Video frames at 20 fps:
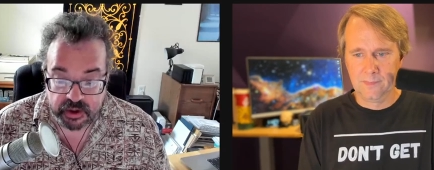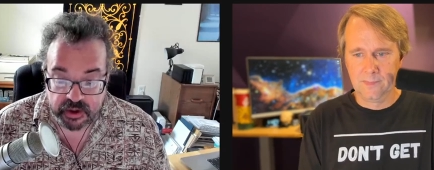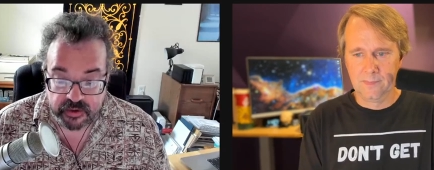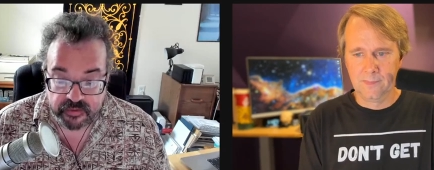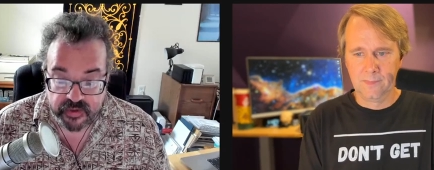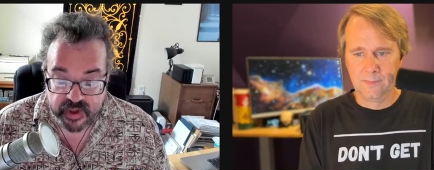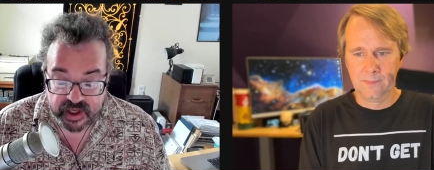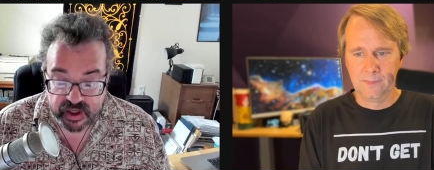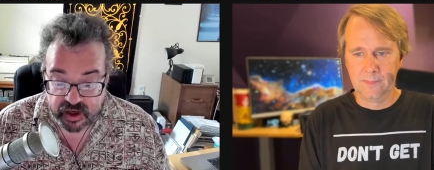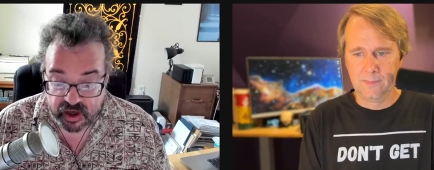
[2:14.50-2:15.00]

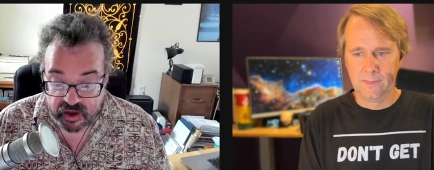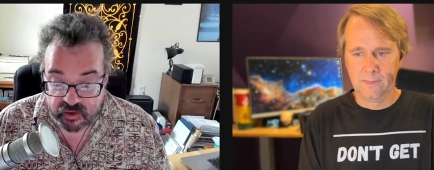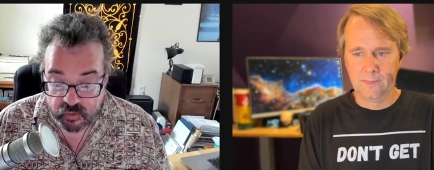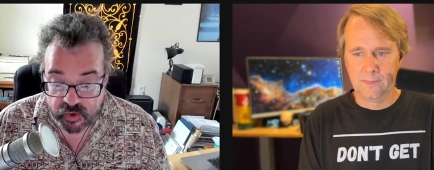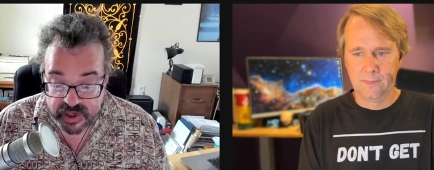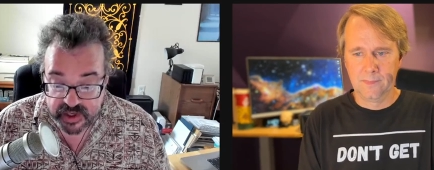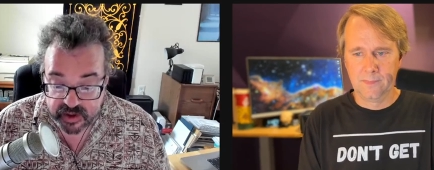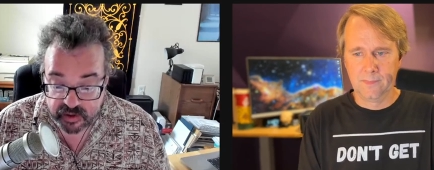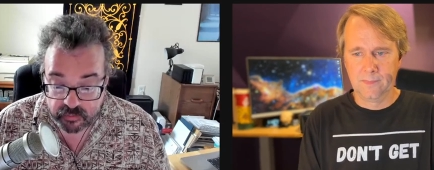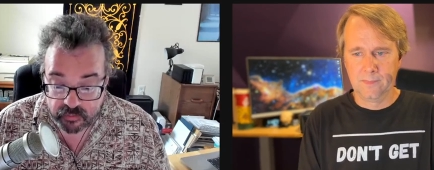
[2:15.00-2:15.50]
Speaker 1: Then on a
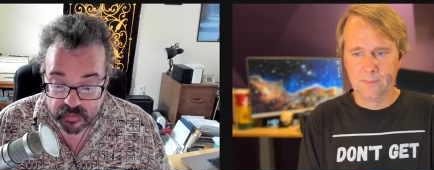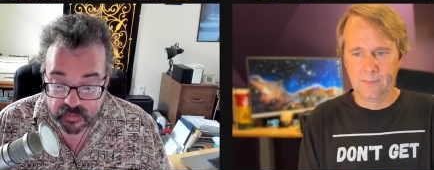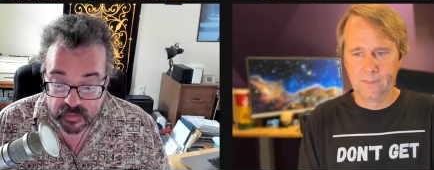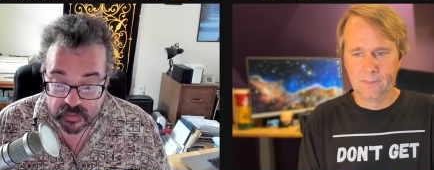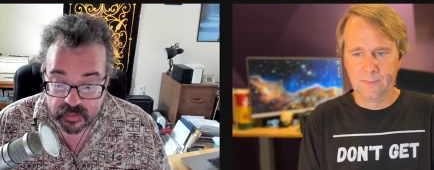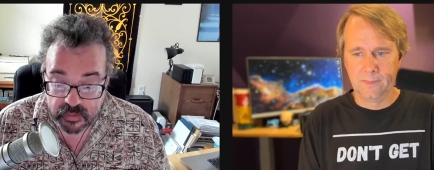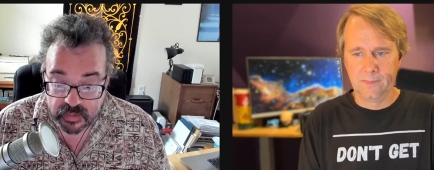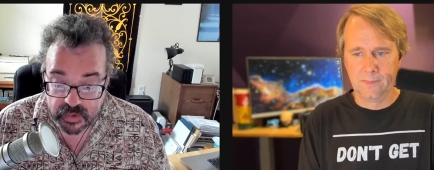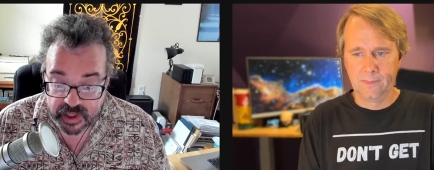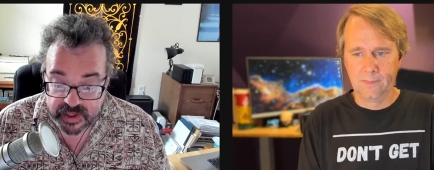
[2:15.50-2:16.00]
whim,
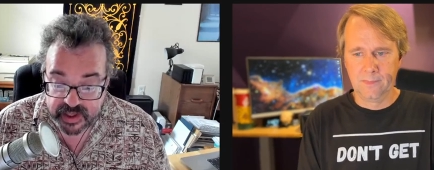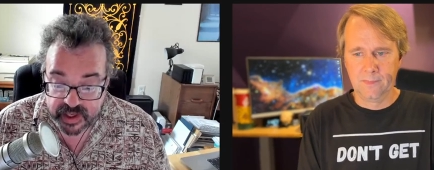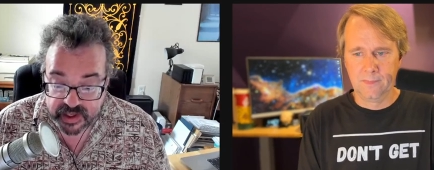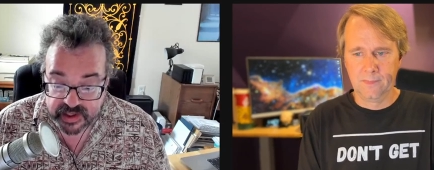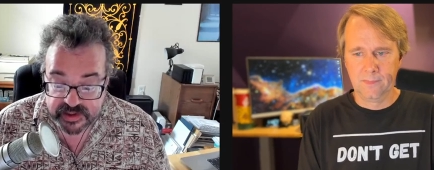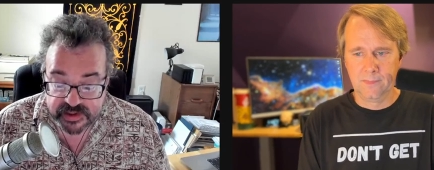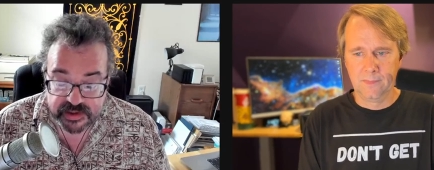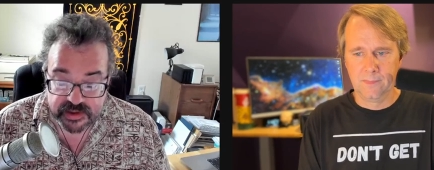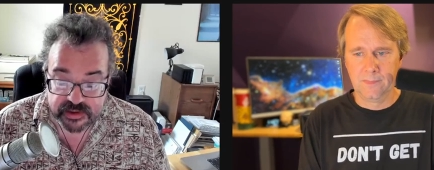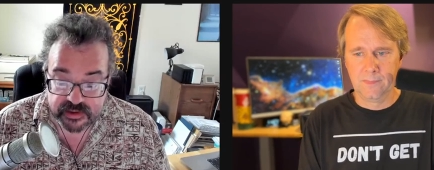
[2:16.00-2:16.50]
I
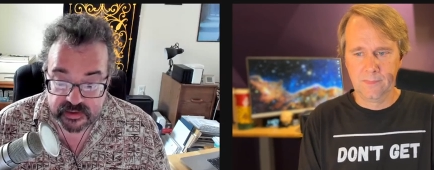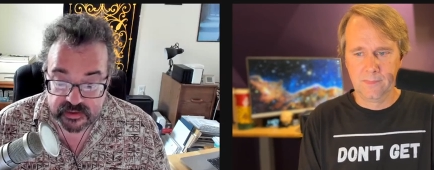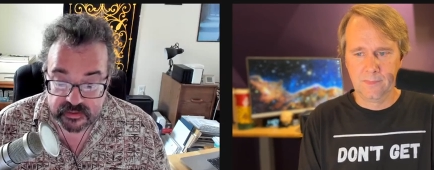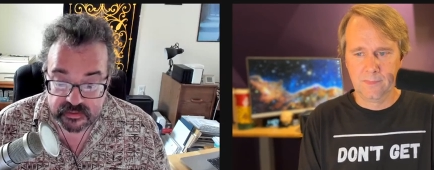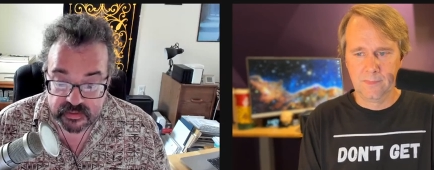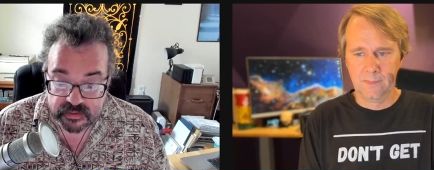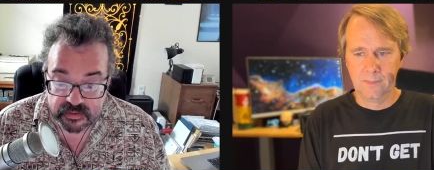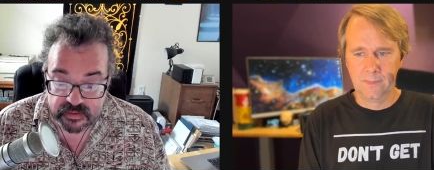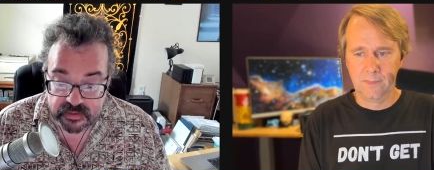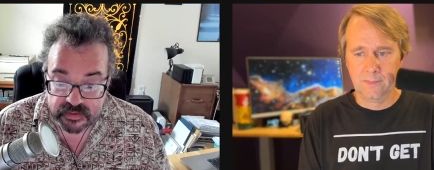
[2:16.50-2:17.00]
asked
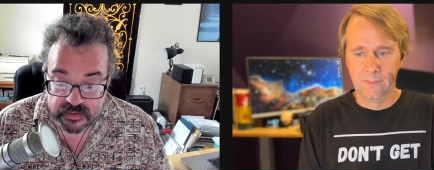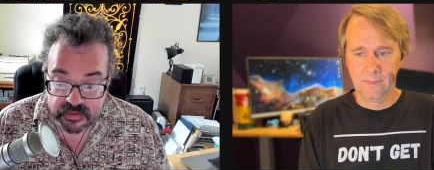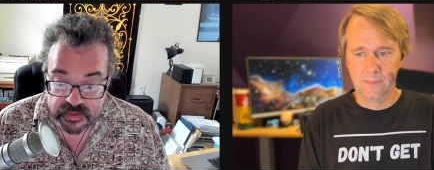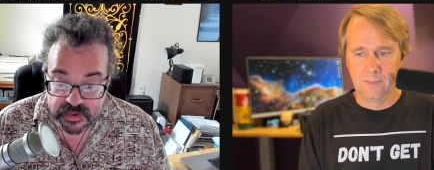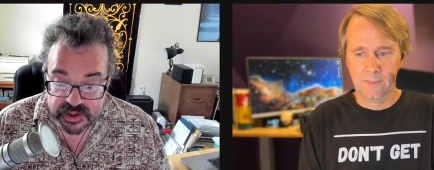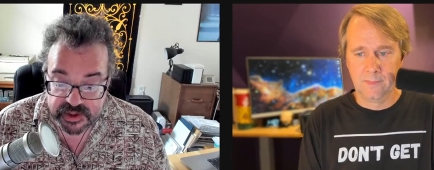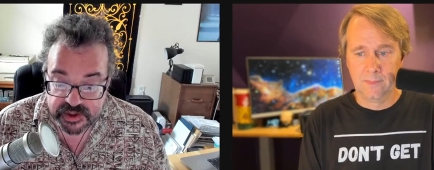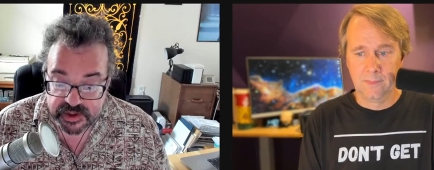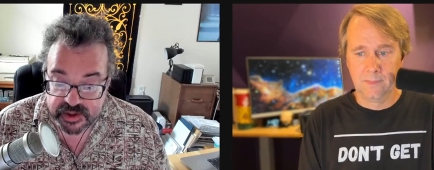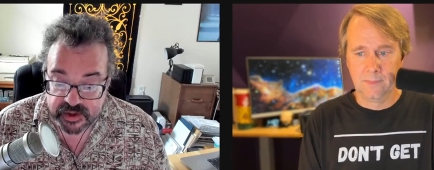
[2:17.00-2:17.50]

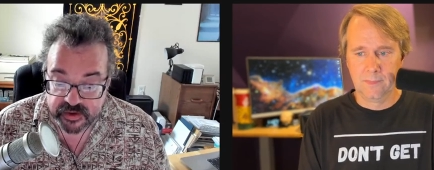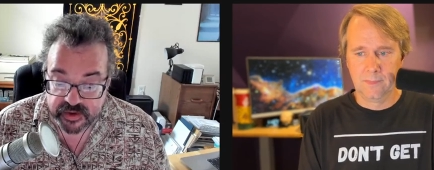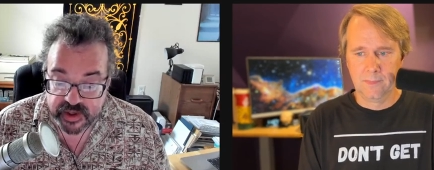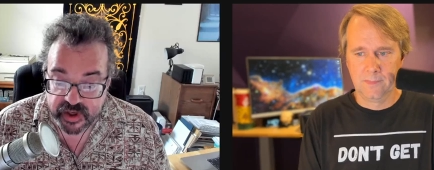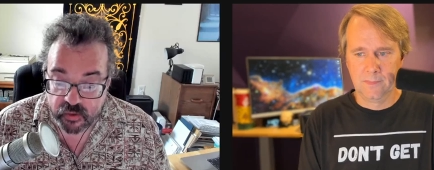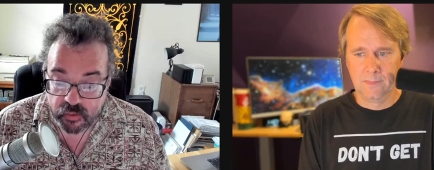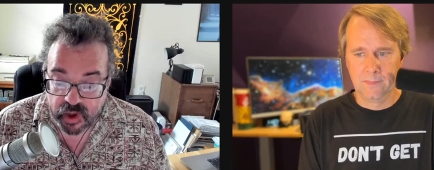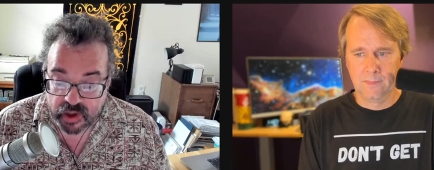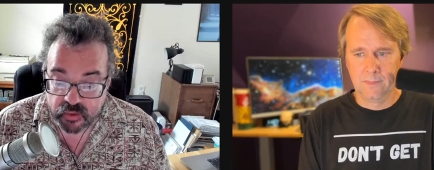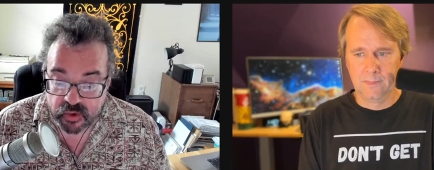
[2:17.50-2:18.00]
Siri a
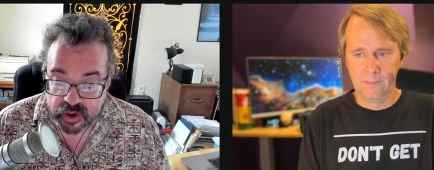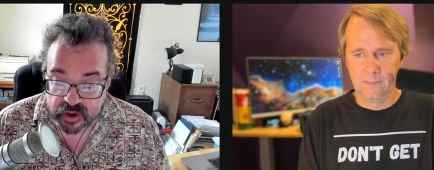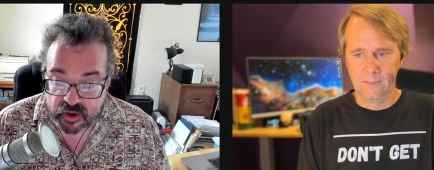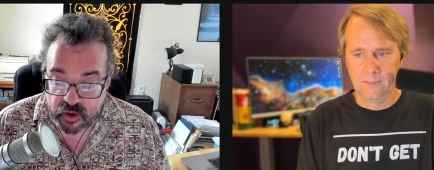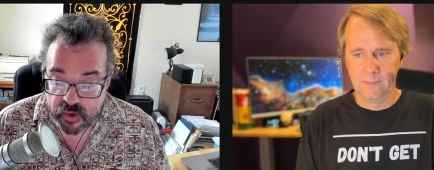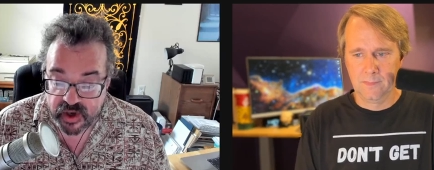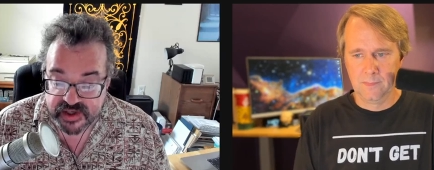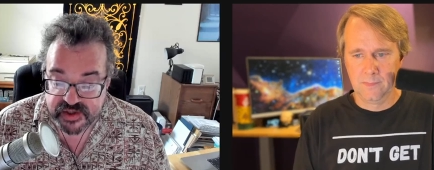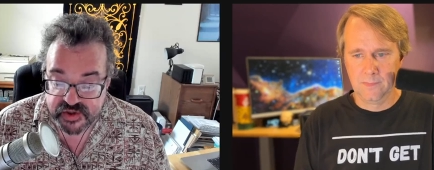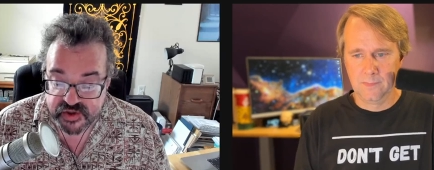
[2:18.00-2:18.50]
one word
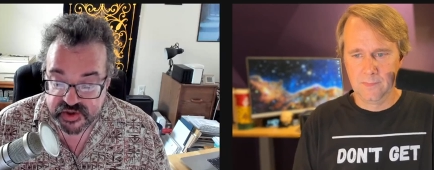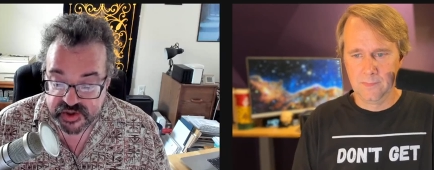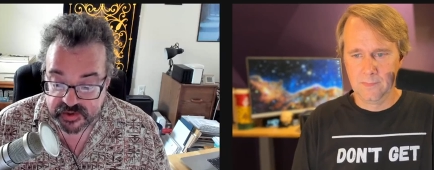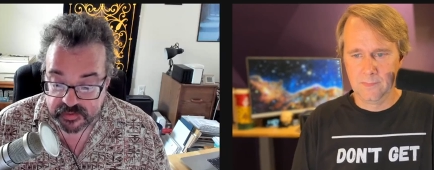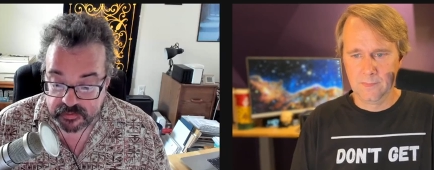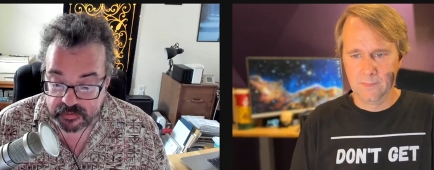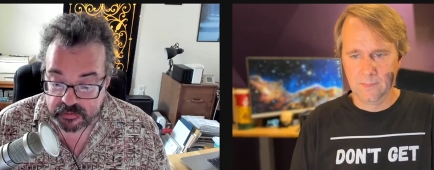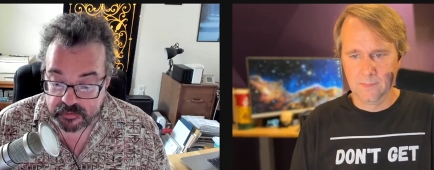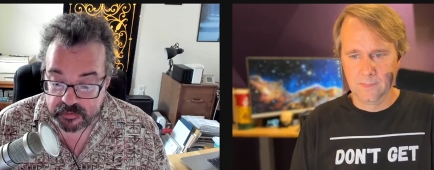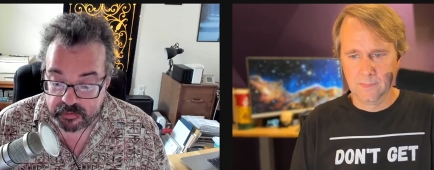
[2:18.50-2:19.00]
question
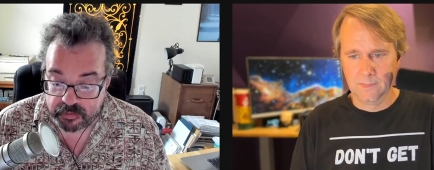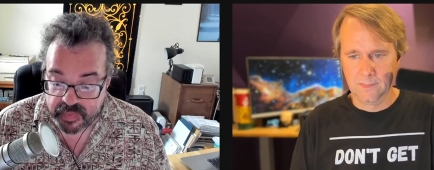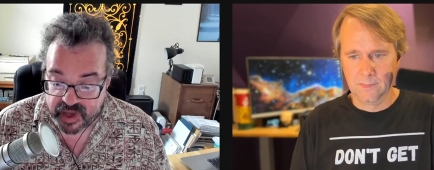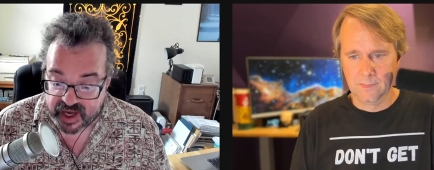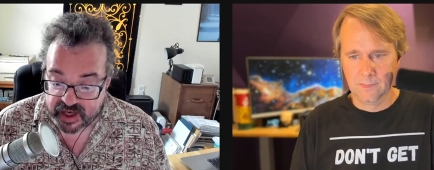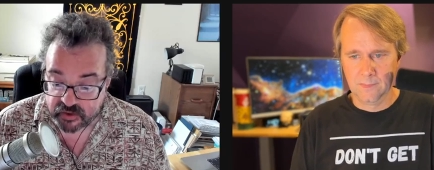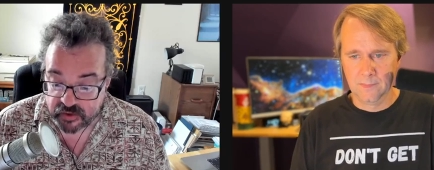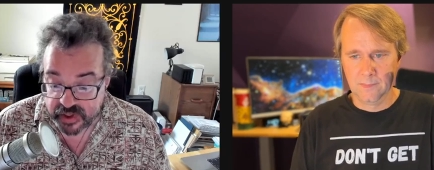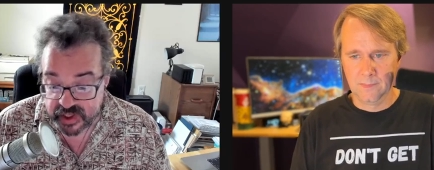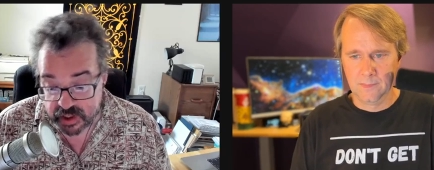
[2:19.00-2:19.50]

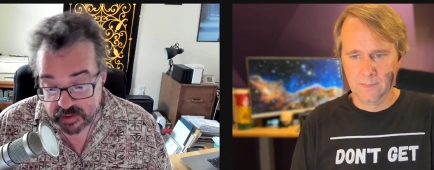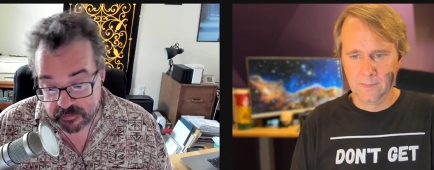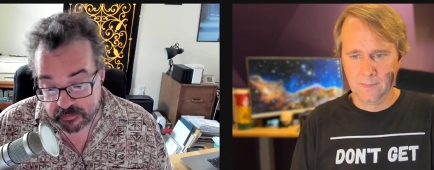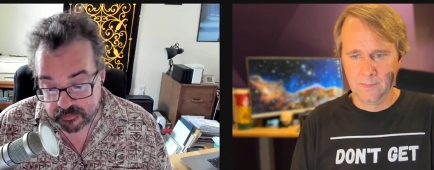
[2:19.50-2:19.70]
battery?